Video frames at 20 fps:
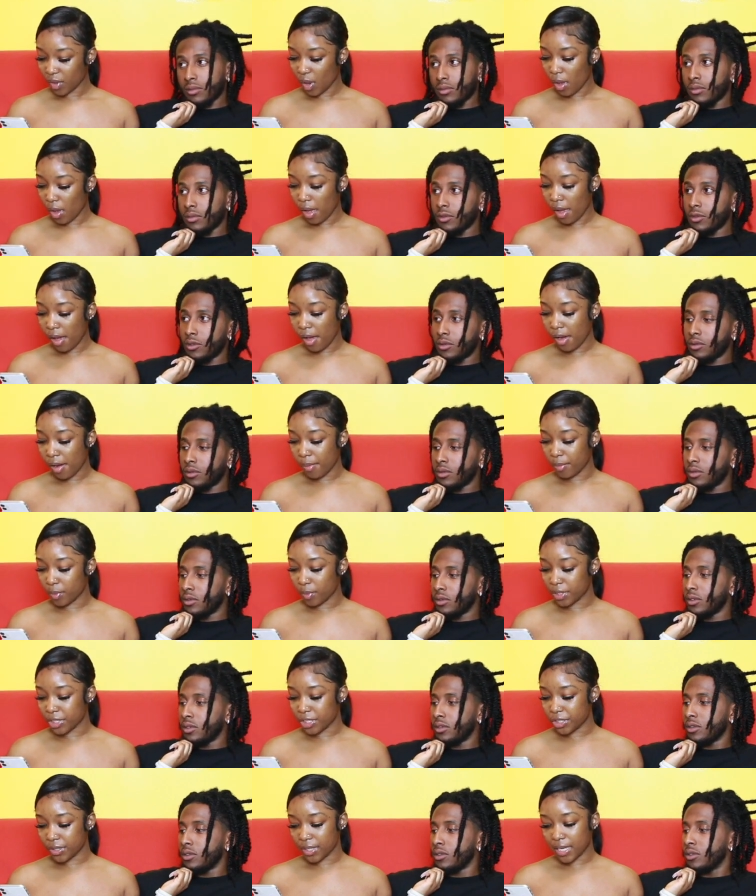Speaker 1: Um,
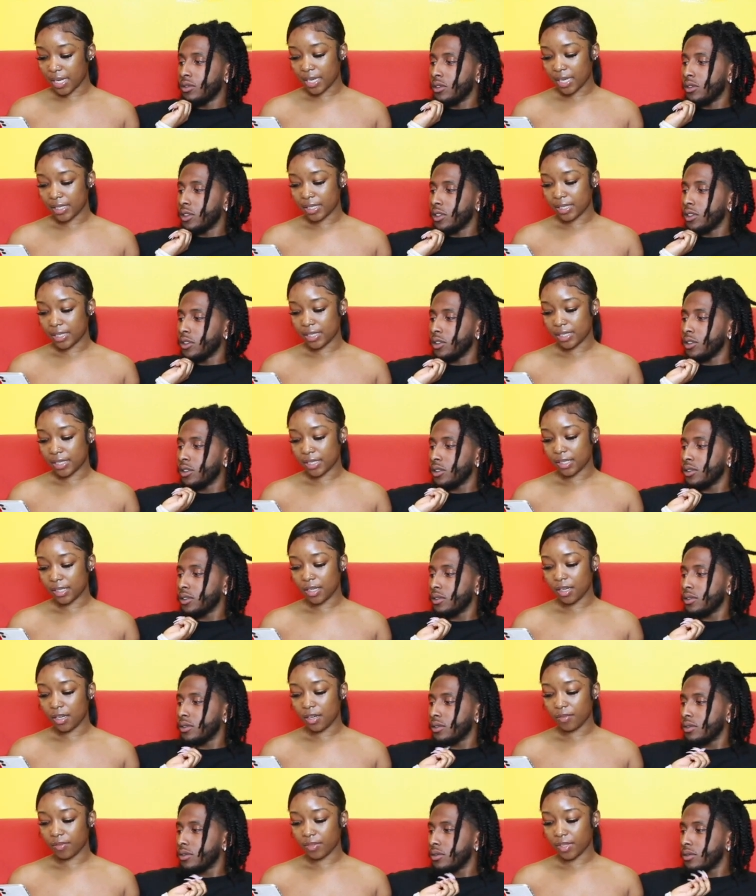what's your guys'
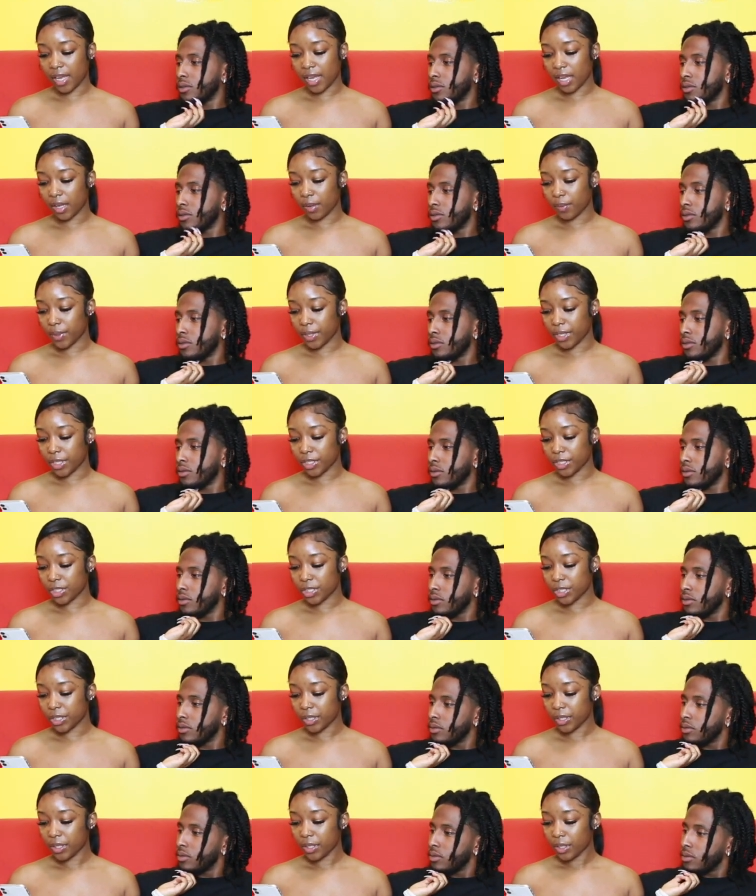love language?
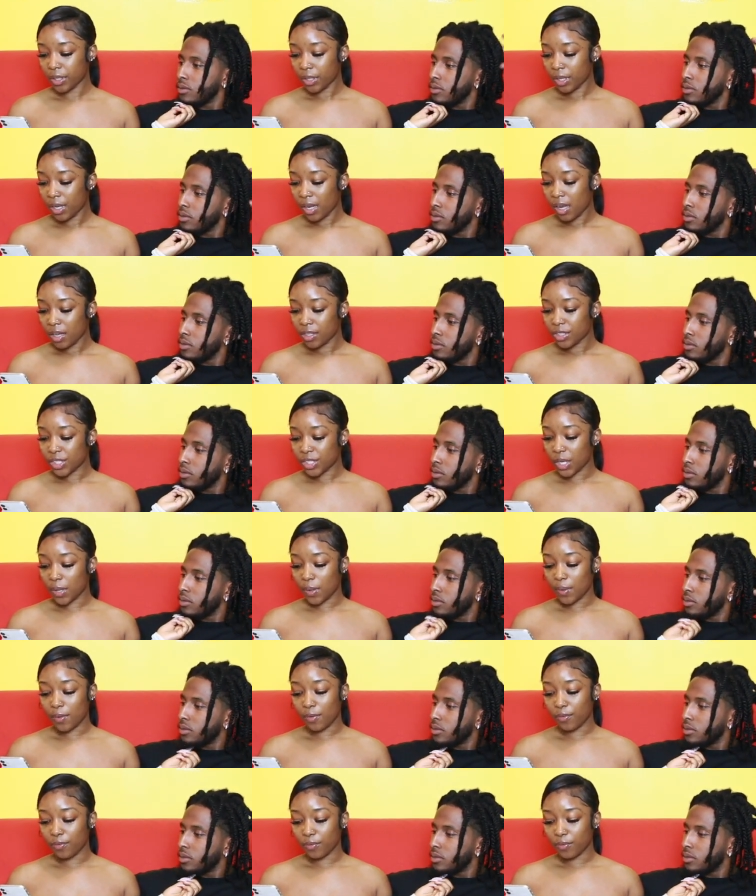
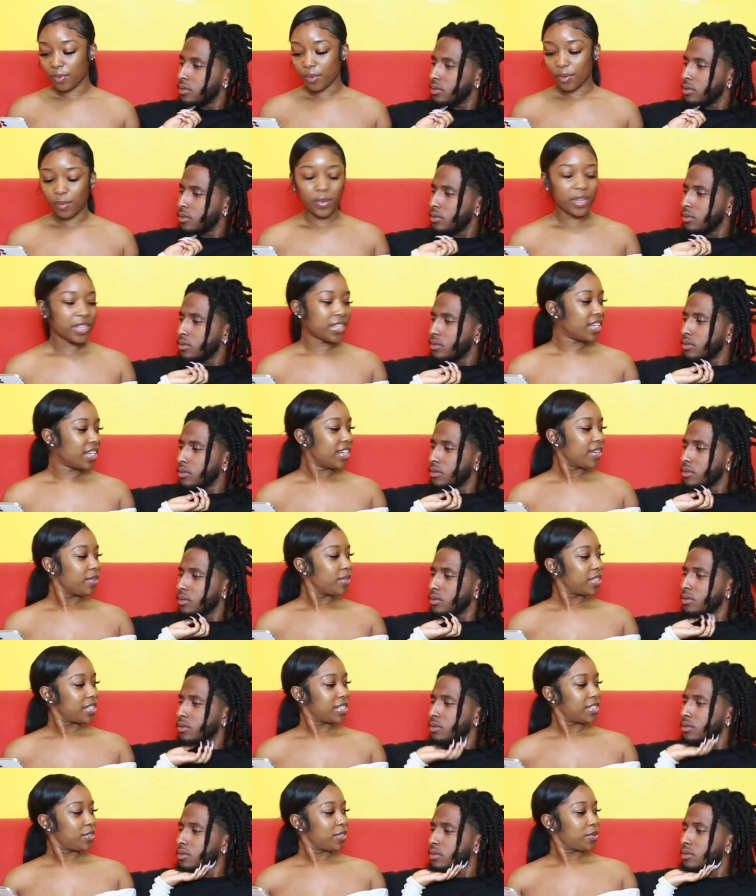So we did
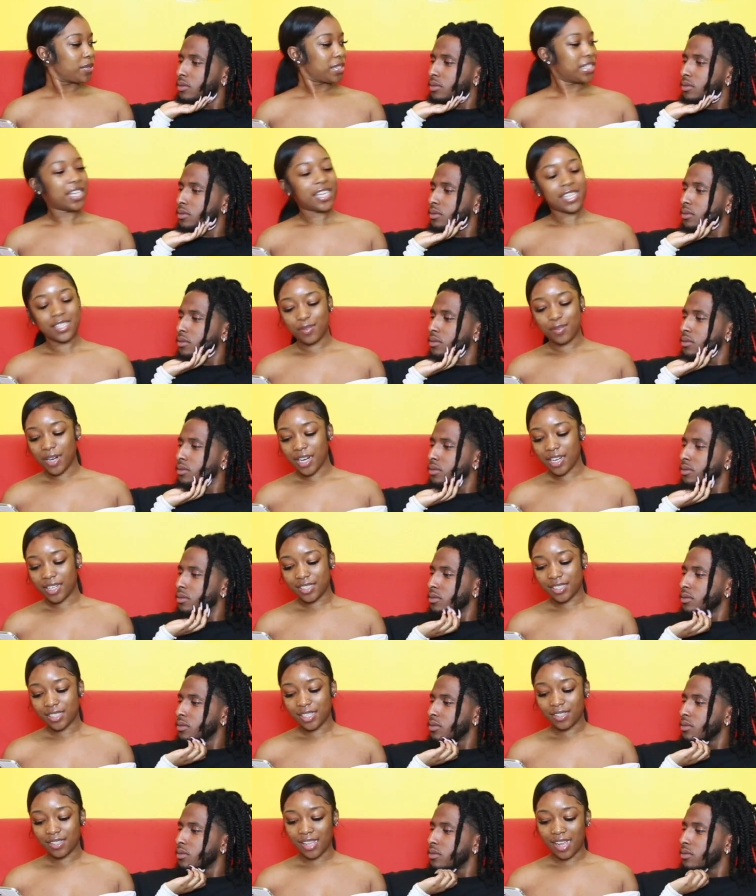this little test, right? Because
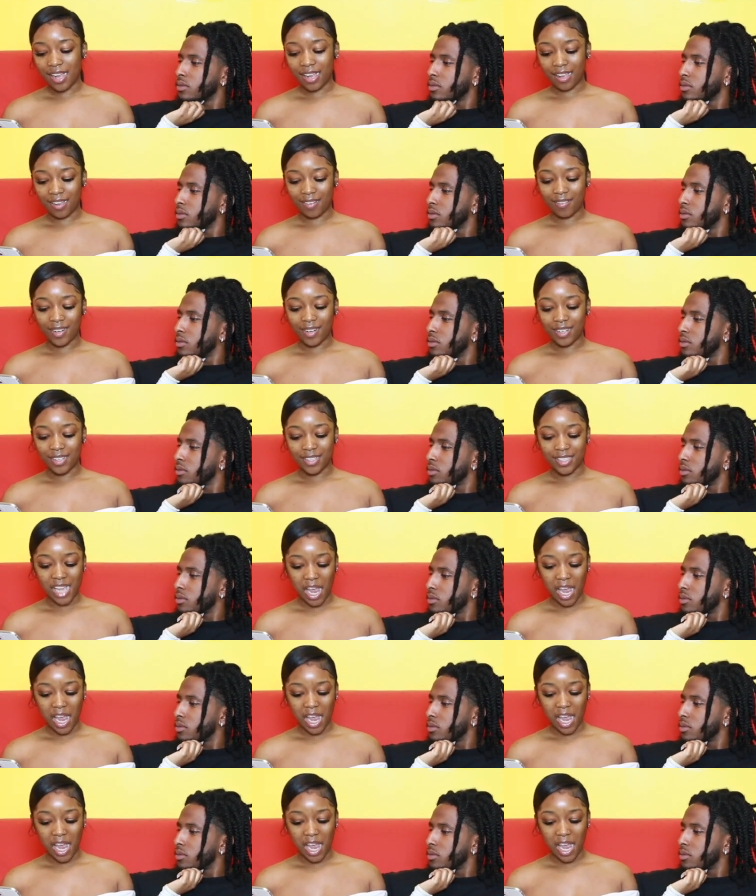they're like words,